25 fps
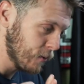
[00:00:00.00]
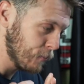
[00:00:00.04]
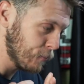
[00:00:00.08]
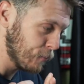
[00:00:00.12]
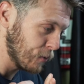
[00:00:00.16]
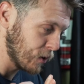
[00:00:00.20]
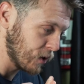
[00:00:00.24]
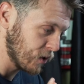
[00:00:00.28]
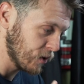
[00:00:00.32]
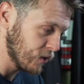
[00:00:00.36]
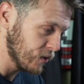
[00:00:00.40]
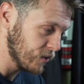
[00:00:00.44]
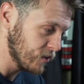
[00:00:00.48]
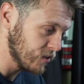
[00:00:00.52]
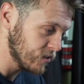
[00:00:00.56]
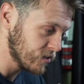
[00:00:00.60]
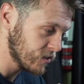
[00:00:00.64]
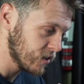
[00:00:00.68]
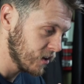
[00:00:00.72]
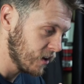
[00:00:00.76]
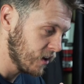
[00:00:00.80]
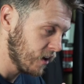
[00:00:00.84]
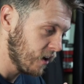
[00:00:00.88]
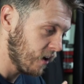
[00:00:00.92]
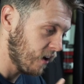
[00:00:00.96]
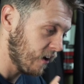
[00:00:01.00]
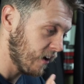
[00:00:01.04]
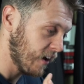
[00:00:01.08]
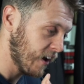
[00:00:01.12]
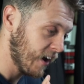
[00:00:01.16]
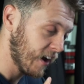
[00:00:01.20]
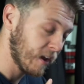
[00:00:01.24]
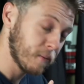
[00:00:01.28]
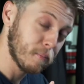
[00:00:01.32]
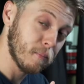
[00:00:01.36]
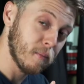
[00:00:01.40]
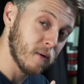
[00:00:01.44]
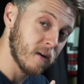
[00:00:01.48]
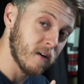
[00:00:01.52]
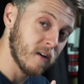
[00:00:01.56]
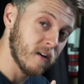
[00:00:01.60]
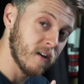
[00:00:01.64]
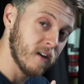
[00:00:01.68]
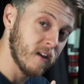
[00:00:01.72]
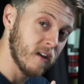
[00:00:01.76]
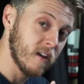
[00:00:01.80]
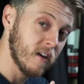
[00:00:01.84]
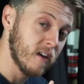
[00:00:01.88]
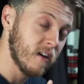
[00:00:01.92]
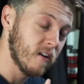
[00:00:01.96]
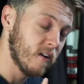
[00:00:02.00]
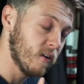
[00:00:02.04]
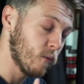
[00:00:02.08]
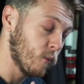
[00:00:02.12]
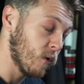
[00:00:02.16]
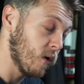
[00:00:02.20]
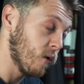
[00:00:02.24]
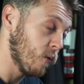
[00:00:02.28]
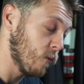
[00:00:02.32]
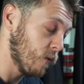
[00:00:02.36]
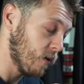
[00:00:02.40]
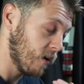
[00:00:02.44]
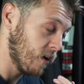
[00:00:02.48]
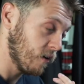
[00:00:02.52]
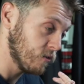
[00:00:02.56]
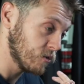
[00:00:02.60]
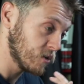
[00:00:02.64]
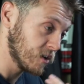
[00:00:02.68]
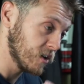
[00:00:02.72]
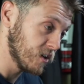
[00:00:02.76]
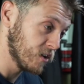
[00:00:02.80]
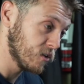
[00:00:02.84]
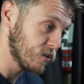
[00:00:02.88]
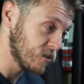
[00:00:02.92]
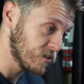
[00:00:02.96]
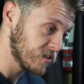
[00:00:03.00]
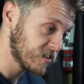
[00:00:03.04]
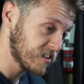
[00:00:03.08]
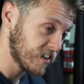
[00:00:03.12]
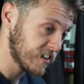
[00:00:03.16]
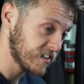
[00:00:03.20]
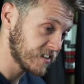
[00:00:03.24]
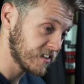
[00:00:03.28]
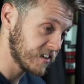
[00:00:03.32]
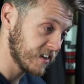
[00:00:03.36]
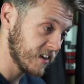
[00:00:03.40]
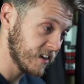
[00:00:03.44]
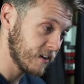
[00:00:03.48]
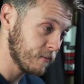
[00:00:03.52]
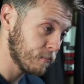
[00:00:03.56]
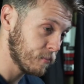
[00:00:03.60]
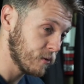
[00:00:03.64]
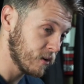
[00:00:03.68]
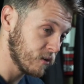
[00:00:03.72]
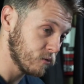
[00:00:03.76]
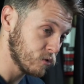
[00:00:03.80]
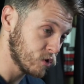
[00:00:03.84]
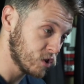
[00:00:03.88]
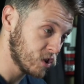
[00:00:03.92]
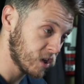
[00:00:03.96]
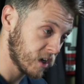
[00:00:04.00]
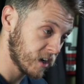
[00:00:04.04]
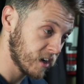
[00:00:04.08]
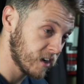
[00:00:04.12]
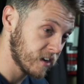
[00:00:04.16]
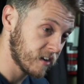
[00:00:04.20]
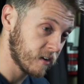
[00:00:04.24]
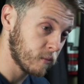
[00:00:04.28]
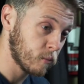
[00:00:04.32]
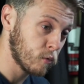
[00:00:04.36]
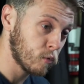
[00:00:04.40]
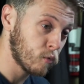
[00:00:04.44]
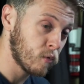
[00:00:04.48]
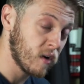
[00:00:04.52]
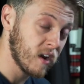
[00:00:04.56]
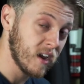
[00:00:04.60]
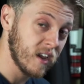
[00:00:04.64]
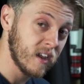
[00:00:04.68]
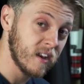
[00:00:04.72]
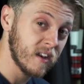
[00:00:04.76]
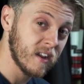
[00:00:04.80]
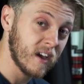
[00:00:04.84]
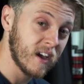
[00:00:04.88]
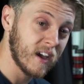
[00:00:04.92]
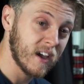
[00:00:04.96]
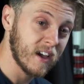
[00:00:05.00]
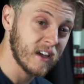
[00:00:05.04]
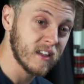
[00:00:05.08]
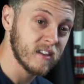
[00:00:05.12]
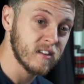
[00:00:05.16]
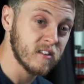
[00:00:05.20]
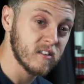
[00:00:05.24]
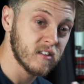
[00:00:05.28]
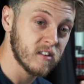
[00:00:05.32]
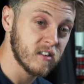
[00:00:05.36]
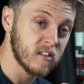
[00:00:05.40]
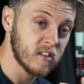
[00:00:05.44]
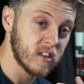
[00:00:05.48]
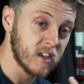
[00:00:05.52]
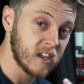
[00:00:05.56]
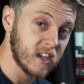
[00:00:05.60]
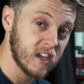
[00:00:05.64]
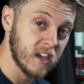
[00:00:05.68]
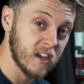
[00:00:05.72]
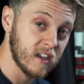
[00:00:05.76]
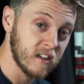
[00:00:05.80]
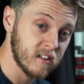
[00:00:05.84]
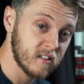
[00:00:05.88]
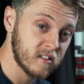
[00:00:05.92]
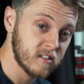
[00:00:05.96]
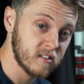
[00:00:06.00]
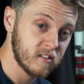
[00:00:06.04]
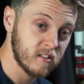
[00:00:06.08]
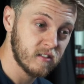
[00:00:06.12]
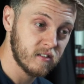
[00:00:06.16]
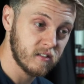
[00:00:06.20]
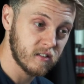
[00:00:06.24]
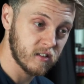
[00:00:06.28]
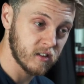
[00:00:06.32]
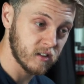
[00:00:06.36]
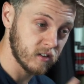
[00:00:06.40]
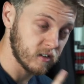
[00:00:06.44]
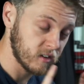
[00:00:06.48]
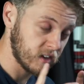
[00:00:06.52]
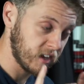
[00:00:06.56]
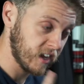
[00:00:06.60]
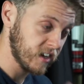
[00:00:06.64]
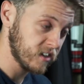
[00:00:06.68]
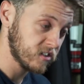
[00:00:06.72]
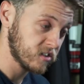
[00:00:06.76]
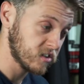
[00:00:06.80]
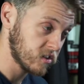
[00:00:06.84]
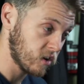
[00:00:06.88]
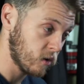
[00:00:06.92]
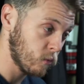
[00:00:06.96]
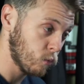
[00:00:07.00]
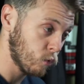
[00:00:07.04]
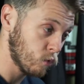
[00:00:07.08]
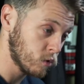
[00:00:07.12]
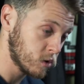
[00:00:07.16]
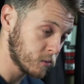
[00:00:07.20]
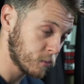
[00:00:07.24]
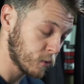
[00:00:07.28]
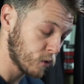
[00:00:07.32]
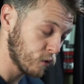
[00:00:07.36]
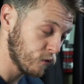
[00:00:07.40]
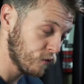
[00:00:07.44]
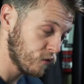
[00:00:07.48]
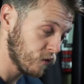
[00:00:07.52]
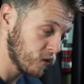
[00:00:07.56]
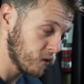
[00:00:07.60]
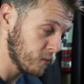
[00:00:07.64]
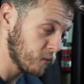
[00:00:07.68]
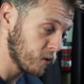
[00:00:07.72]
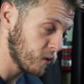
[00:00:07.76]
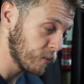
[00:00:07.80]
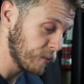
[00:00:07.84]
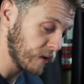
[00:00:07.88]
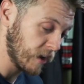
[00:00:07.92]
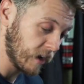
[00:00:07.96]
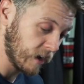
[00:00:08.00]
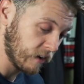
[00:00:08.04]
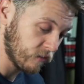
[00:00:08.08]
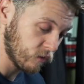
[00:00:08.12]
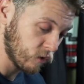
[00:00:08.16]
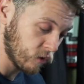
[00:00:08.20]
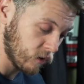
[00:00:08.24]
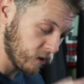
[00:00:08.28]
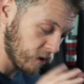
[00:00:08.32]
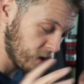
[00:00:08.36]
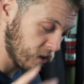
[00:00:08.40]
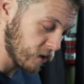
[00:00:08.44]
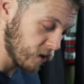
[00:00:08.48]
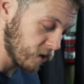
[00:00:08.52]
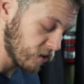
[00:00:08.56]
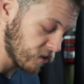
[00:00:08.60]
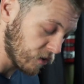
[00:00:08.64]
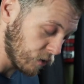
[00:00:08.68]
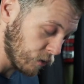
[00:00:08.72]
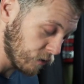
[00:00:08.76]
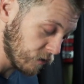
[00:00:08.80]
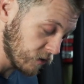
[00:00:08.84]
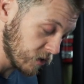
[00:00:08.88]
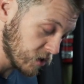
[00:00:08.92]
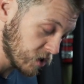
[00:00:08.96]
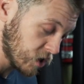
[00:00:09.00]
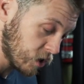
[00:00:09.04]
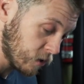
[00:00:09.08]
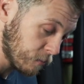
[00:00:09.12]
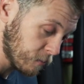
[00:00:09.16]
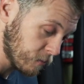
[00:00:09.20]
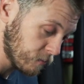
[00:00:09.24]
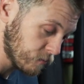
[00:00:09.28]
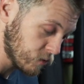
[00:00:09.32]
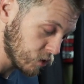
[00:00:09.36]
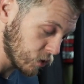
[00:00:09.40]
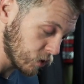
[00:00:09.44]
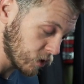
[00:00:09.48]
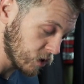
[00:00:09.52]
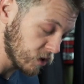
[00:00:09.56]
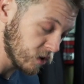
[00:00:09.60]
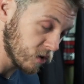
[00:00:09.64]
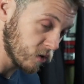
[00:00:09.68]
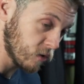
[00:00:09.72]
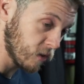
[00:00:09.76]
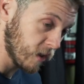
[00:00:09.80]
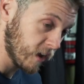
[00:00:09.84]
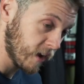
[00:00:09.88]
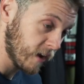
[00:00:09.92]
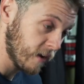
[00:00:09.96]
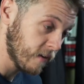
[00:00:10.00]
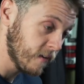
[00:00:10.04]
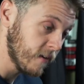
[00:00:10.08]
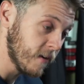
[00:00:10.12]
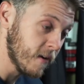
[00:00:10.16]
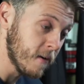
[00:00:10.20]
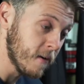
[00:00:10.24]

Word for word: because I had my, well, I was going to do it on Saturday, but it was chucking it down with rain, and the kit, the cases aren't waterproof at the moment, I haven't got anything to go over the top, so I couldn't do that.